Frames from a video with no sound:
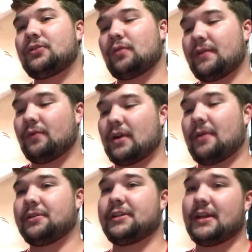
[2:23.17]
24
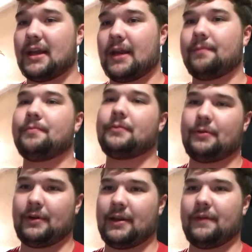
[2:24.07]
hours in a day,
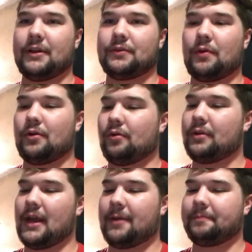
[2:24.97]
giving us one whole
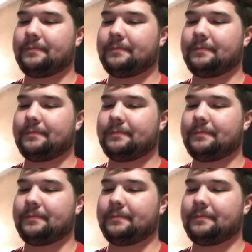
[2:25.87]
day.